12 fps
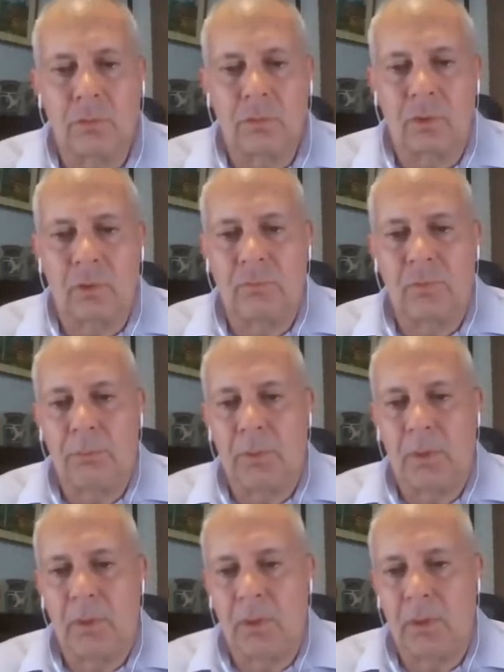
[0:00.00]
our
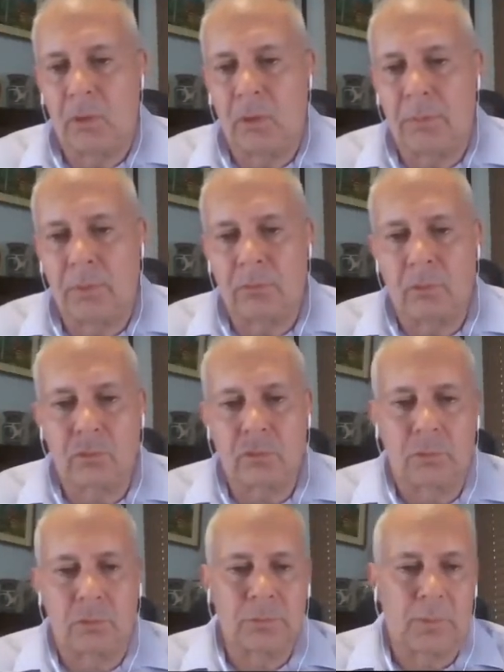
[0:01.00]
VP Corporate
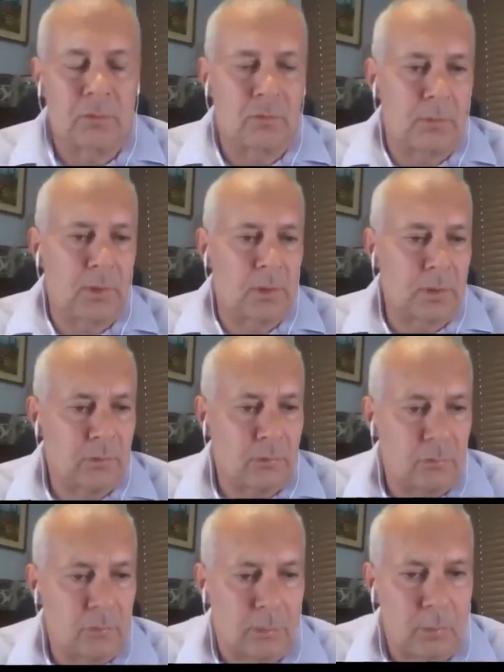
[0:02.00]
Social Responsibility,
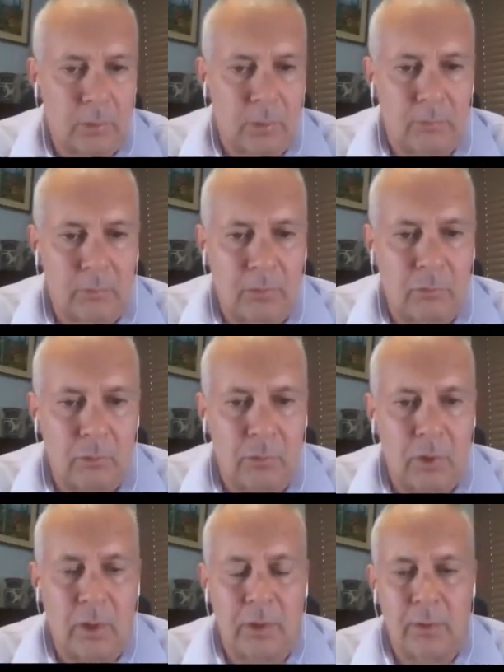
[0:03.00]
she's a born and raised
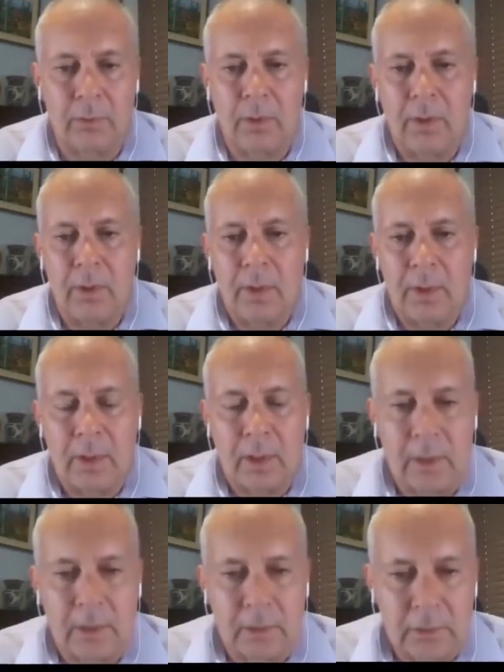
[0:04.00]
Yukoner.
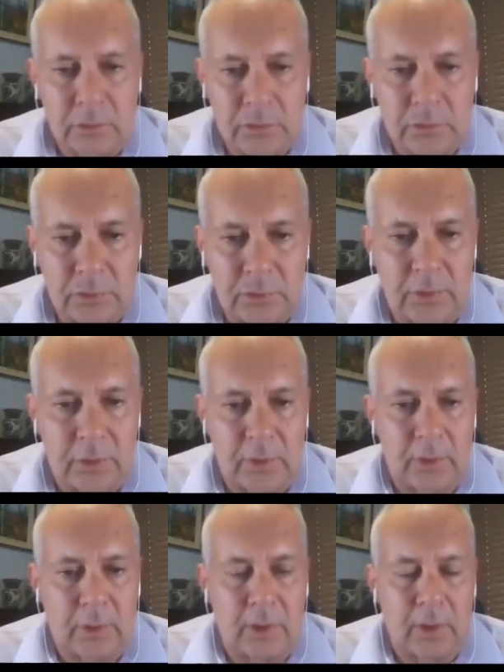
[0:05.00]

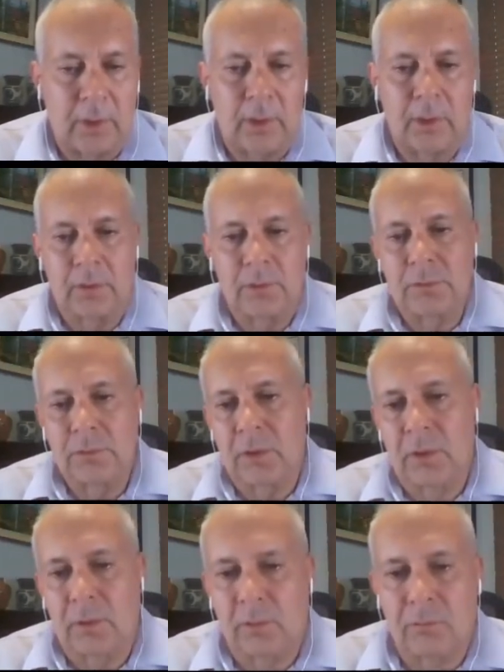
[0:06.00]
She's
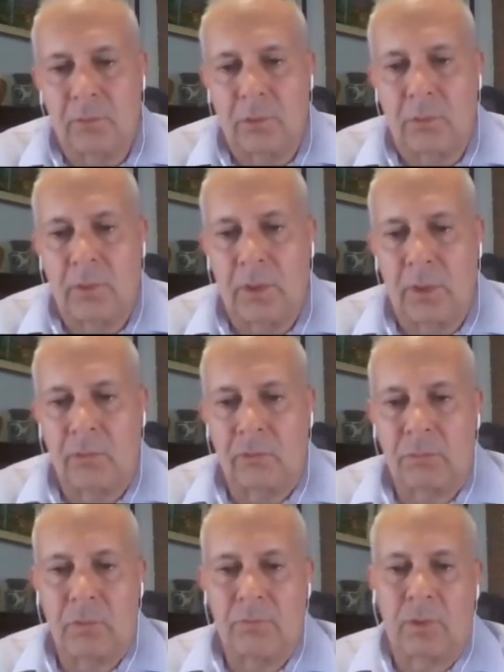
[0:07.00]
got over 20 years
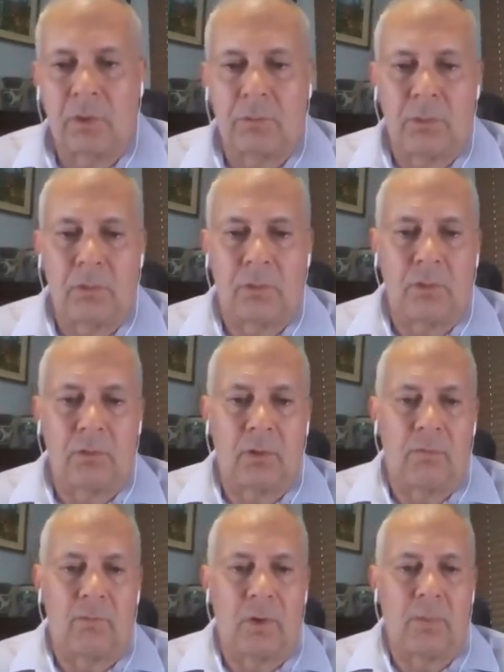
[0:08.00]
proven experience
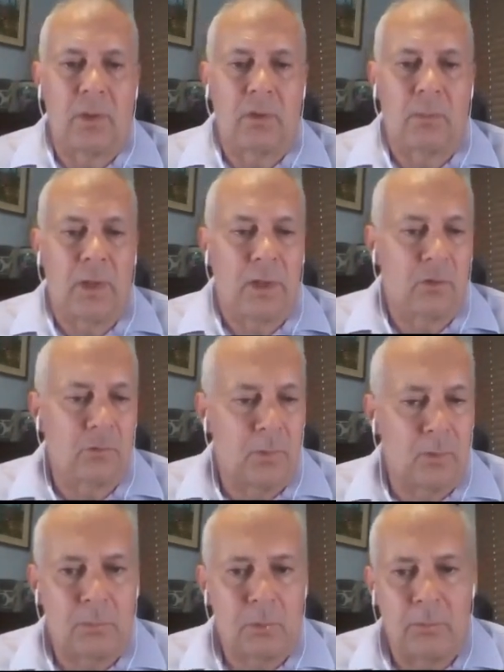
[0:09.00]
in environmental
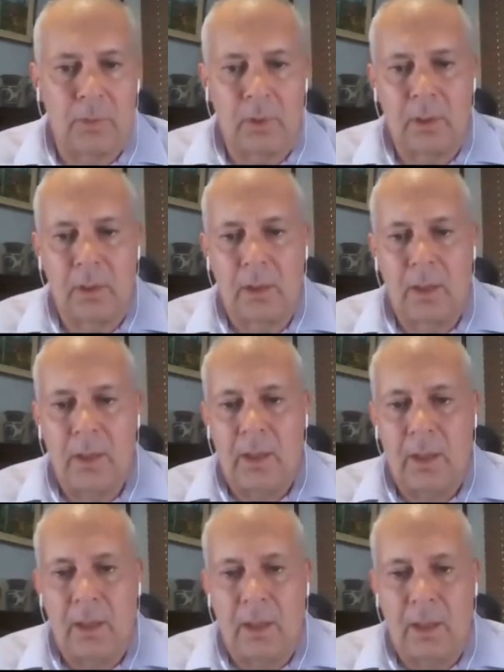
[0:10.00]
management, permitting,
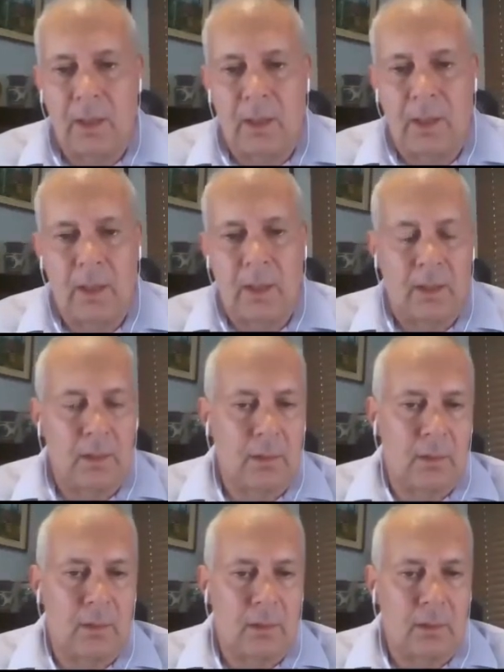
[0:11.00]

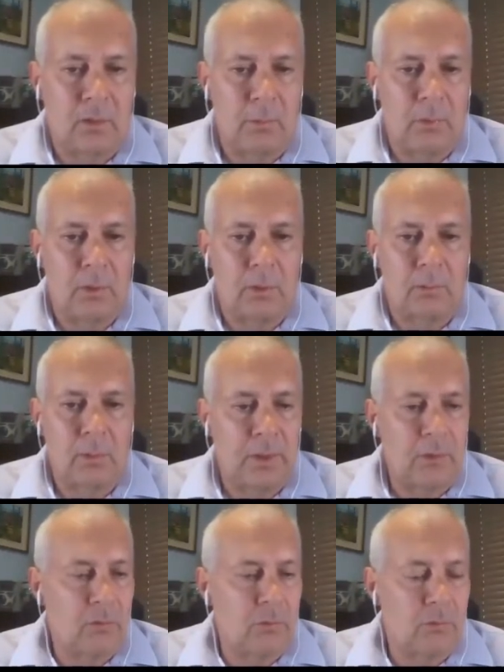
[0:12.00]
and community
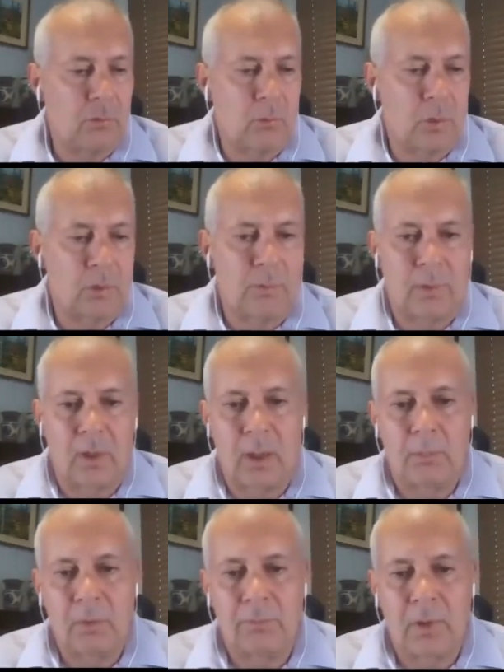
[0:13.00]
relations. She's worked with a
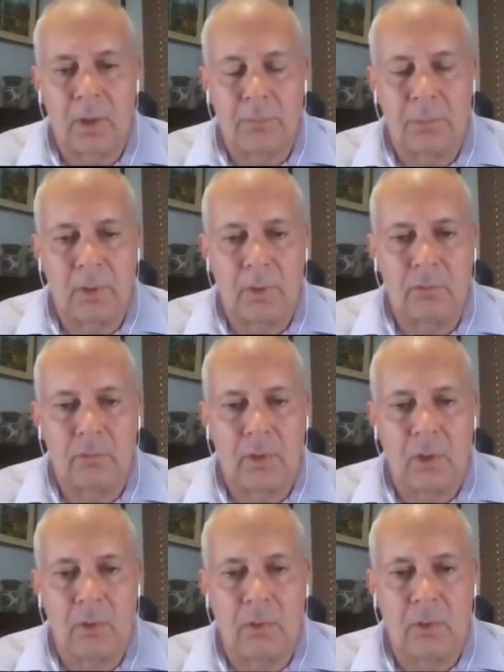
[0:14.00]
number of companies in
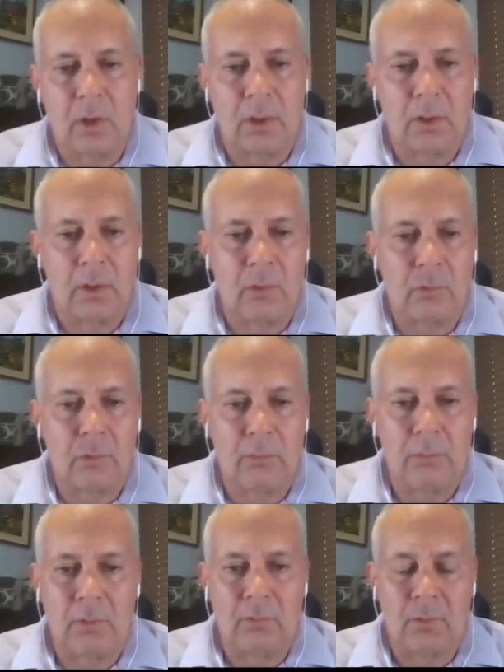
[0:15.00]
the Yukon and
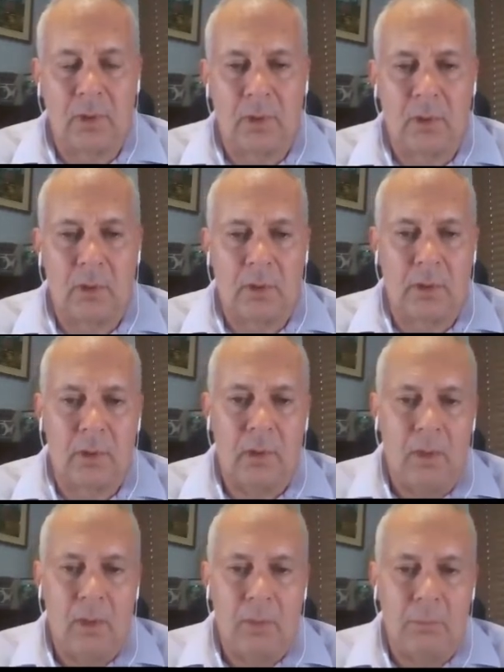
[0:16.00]
northern BC on
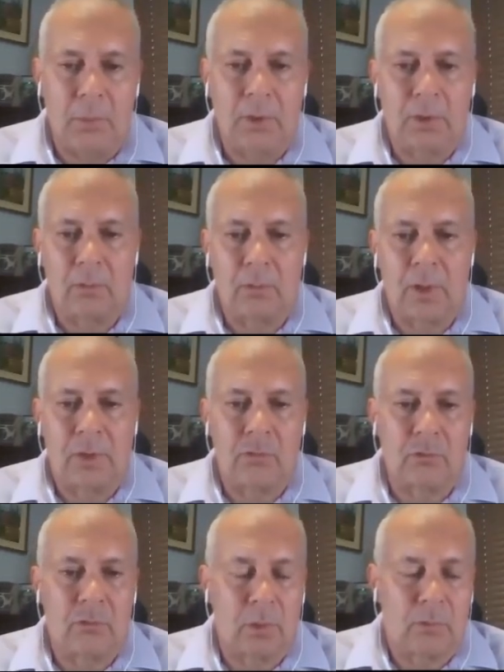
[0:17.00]
building
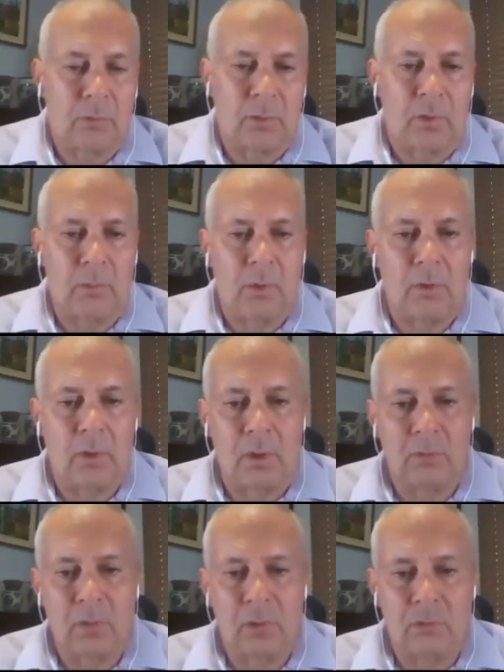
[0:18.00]
relationships with
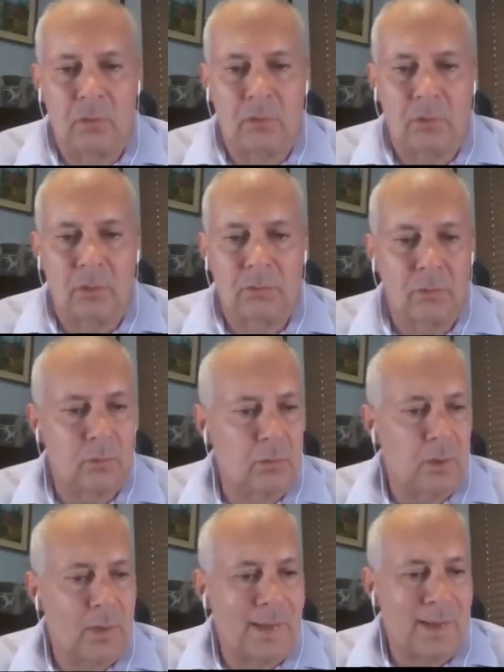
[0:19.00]
communities, and she's
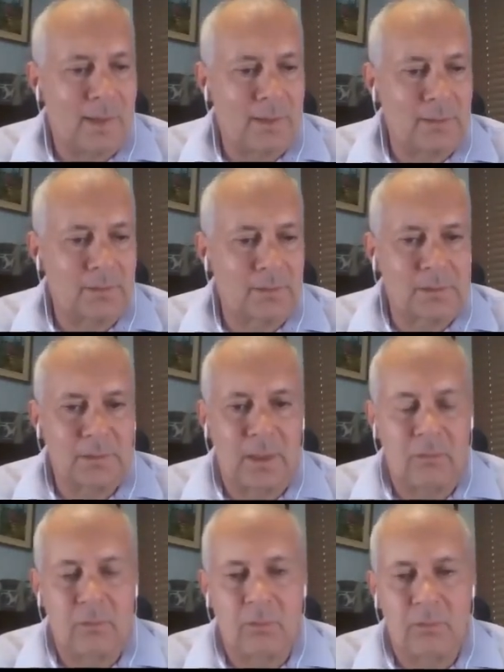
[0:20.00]
also has
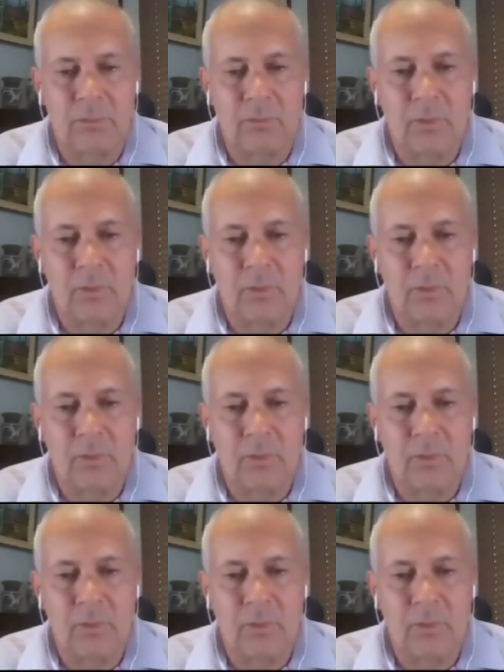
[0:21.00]
extensive